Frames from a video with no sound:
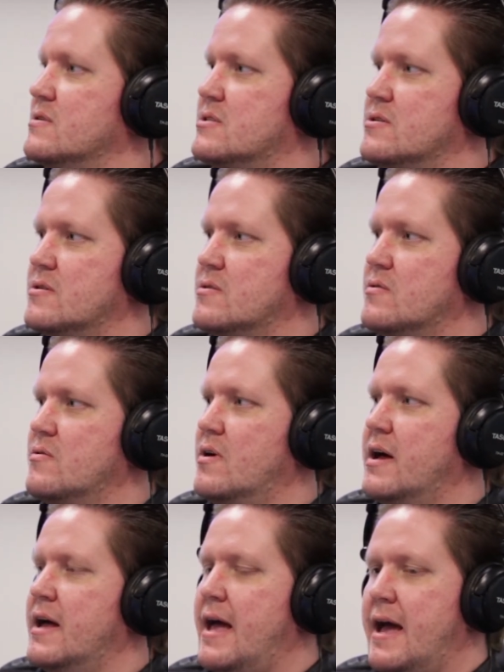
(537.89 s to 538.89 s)
So
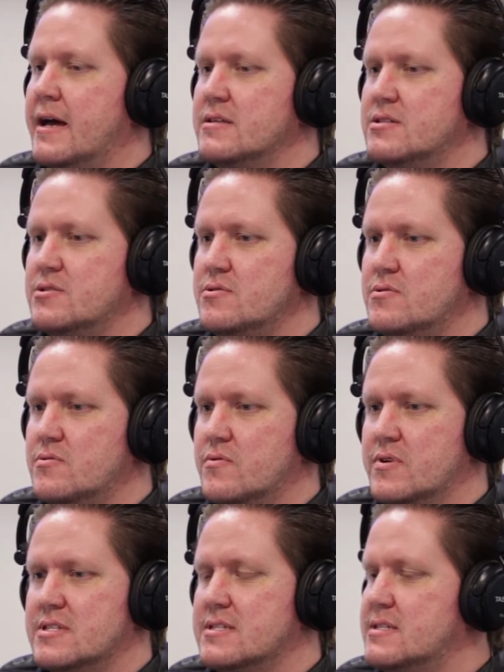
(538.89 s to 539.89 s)

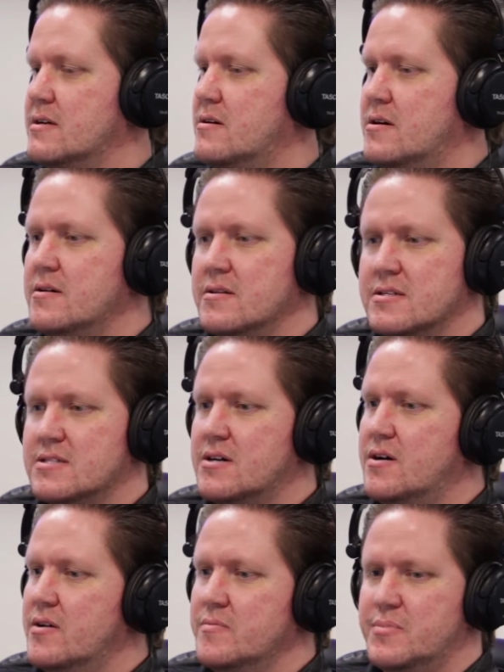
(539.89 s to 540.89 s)
once it's all
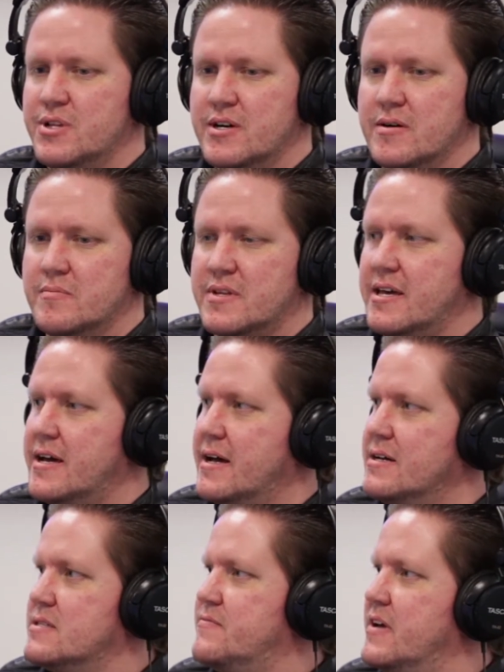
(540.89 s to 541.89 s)
installed, plumbed,
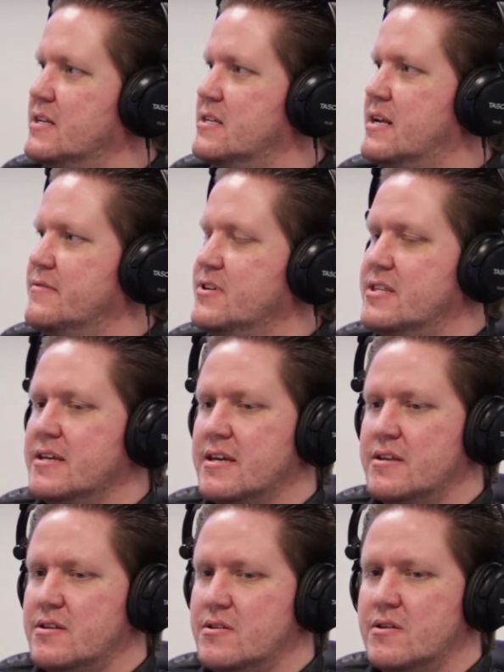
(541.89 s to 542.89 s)
gas, vented, everything,
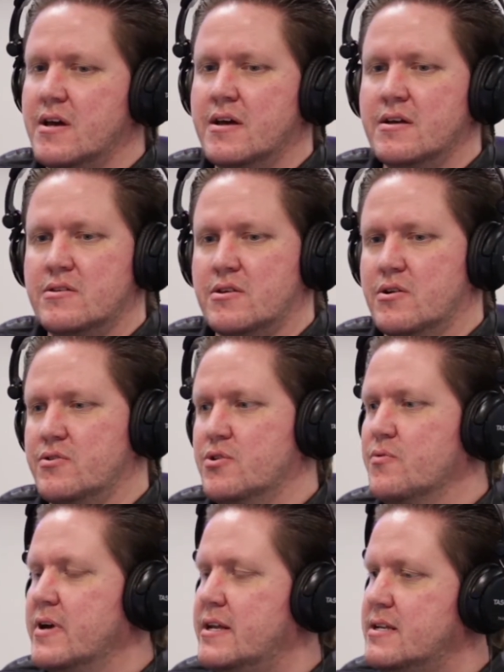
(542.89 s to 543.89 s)
and you're
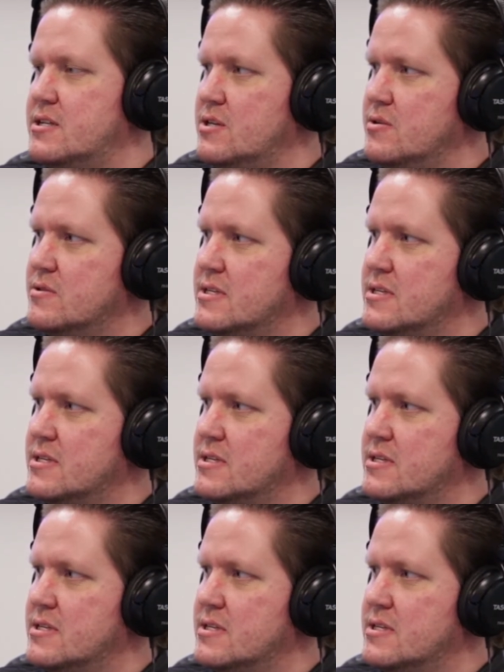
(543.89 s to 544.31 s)
ready to use